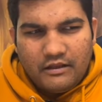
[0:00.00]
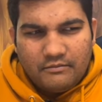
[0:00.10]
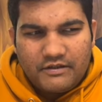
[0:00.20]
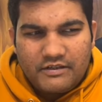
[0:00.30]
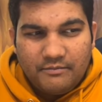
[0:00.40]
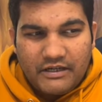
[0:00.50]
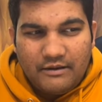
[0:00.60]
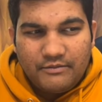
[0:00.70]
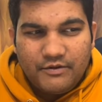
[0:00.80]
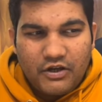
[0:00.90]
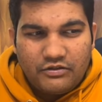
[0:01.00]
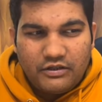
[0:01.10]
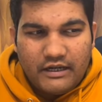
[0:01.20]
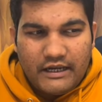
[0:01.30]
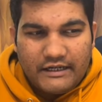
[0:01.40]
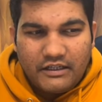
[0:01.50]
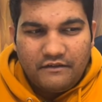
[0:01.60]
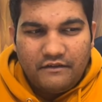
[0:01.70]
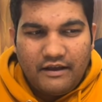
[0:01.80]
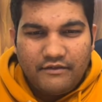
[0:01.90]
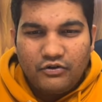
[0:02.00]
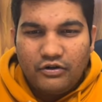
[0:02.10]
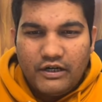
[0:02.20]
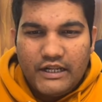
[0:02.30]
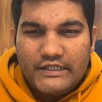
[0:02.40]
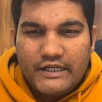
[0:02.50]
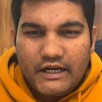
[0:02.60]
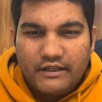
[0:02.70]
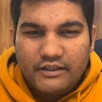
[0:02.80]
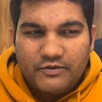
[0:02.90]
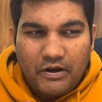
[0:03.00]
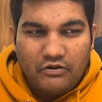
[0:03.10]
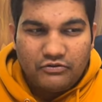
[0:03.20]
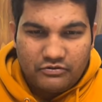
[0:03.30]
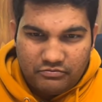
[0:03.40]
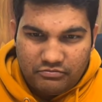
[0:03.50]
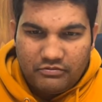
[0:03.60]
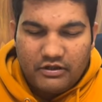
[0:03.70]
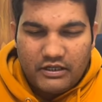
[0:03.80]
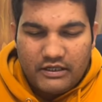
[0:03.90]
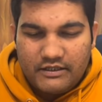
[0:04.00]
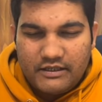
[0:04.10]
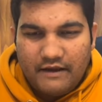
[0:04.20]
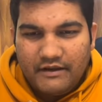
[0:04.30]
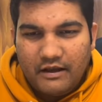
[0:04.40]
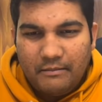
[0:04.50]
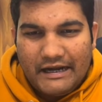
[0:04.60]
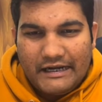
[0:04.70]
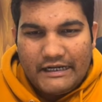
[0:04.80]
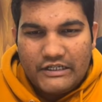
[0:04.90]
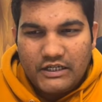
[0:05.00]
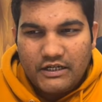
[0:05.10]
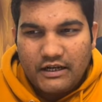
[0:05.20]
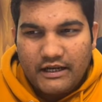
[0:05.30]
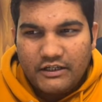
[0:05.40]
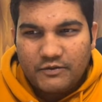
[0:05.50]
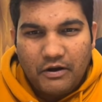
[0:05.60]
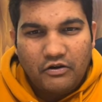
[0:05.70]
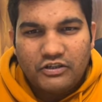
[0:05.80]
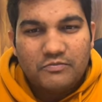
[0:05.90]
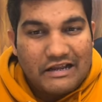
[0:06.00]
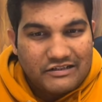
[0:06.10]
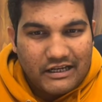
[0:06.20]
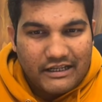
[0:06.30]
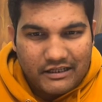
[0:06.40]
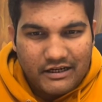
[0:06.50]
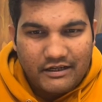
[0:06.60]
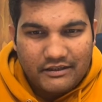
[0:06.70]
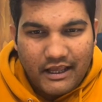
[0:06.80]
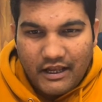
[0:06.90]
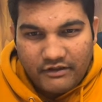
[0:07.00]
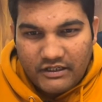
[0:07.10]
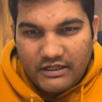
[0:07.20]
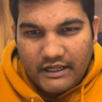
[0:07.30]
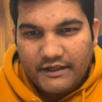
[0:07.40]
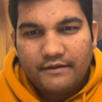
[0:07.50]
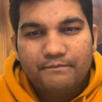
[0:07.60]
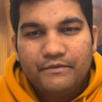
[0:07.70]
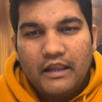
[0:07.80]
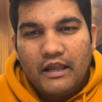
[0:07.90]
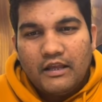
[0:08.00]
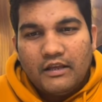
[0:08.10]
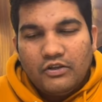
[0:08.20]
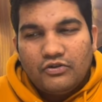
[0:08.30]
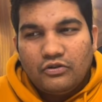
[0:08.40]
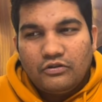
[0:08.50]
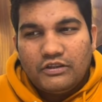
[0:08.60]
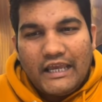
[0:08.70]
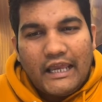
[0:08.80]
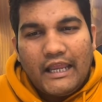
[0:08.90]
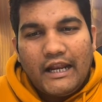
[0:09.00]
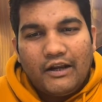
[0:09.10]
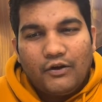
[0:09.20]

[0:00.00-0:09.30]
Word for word: But sometimes because the native have a good nature and the spouse is having a bad nature, right? Spouse is Mars like, right? They are Venus like. So they